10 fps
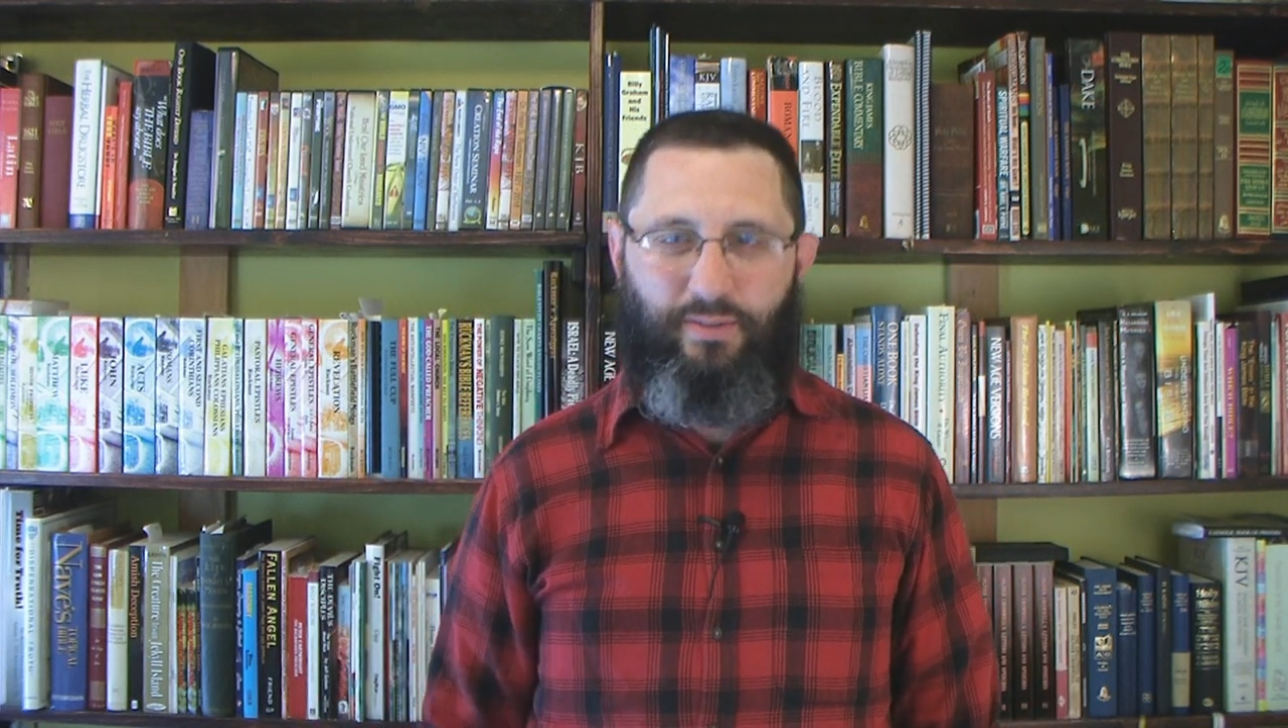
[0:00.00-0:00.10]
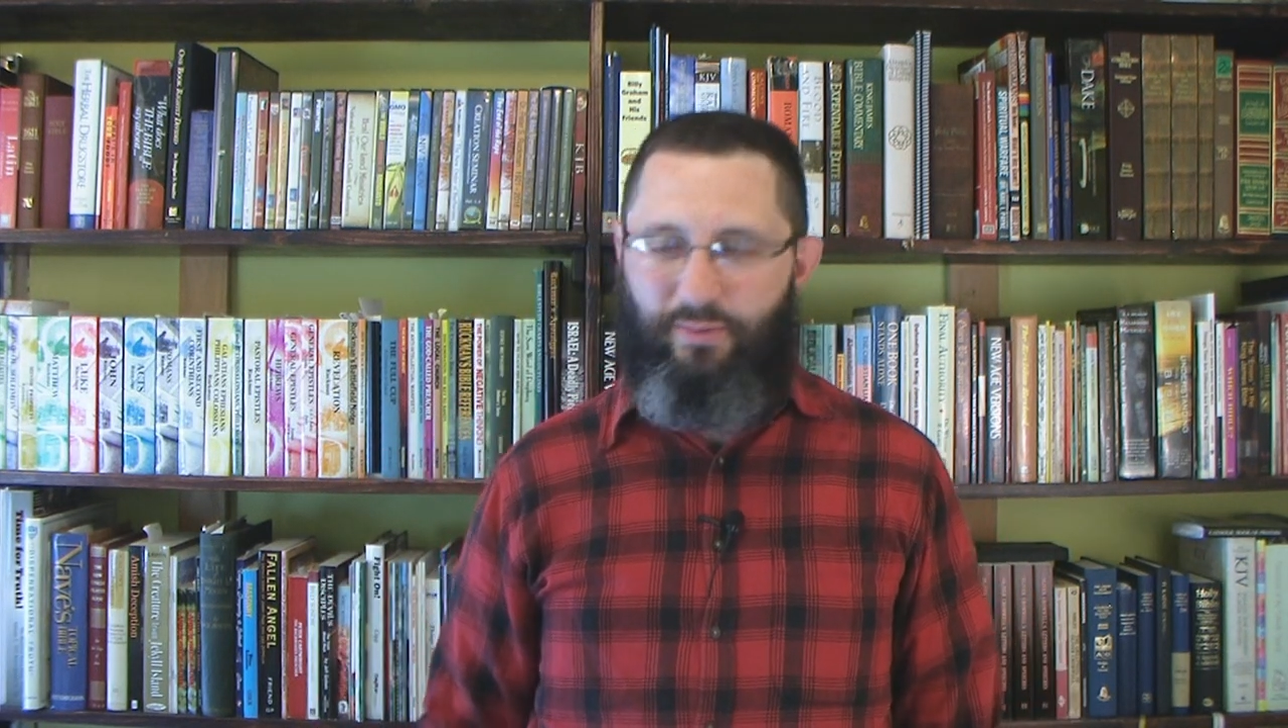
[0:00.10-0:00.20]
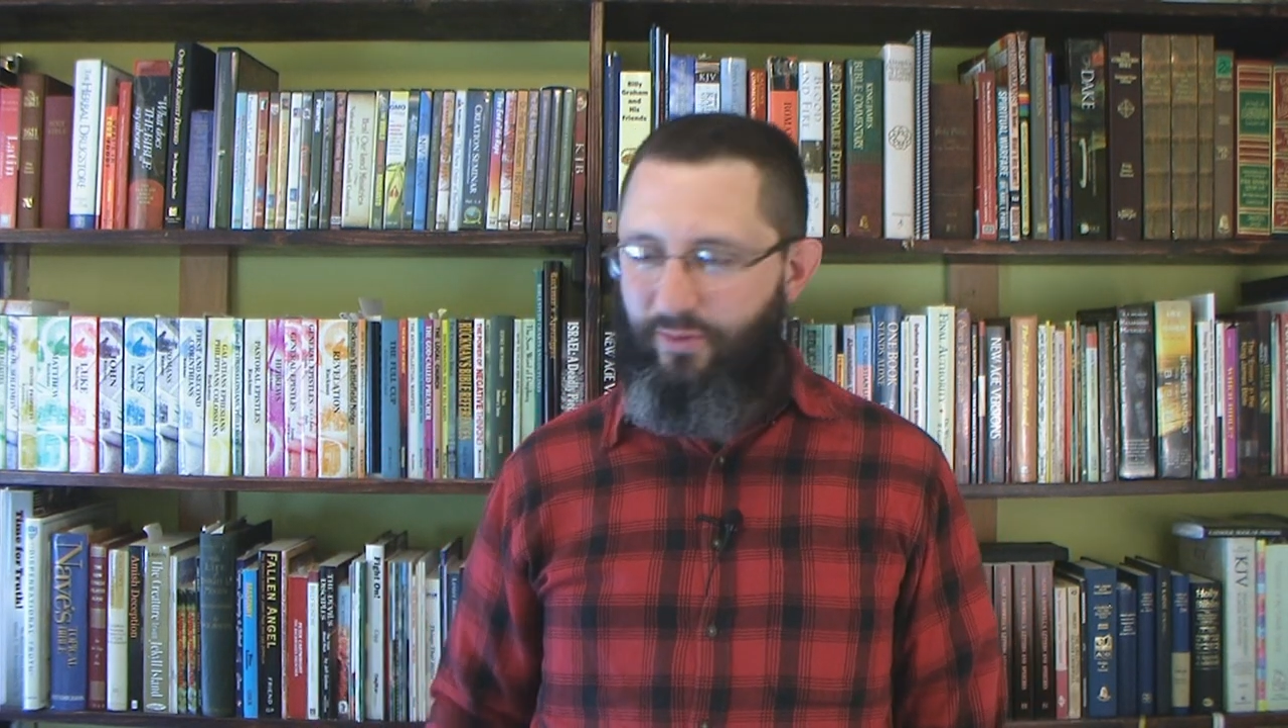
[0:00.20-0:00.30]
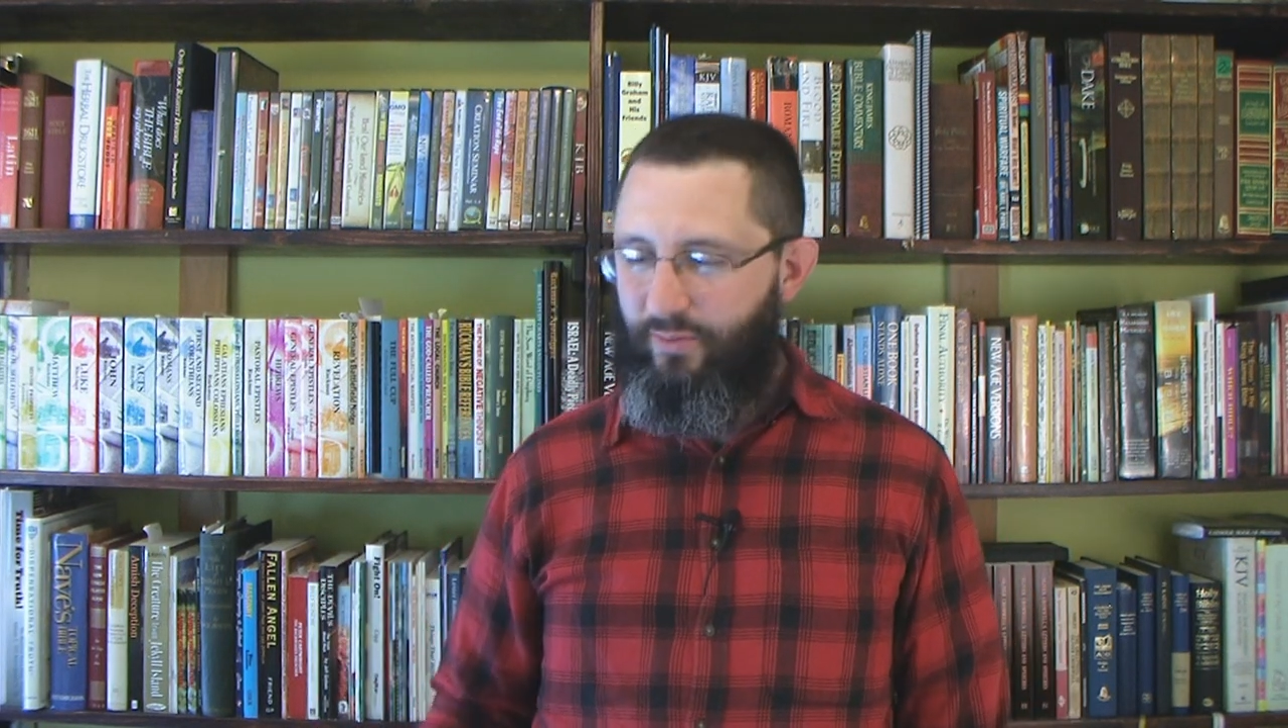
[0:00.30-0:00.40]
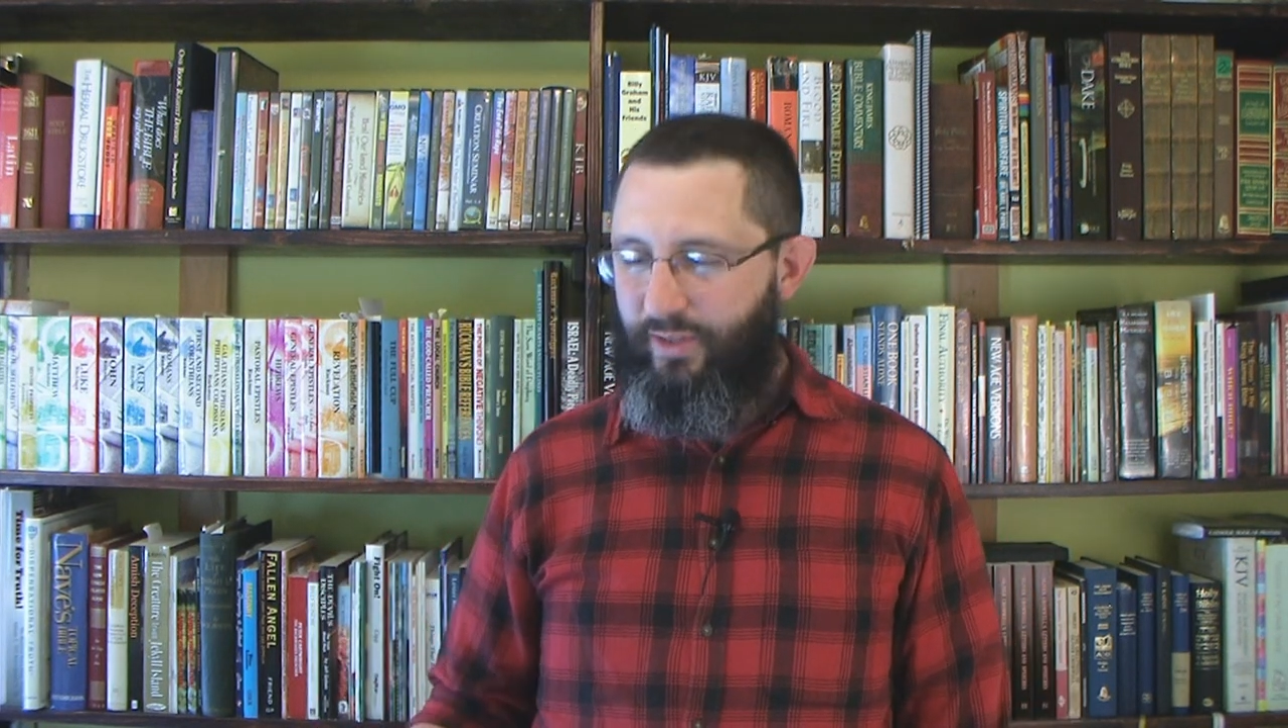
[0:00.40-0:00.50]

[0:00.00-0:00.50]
people and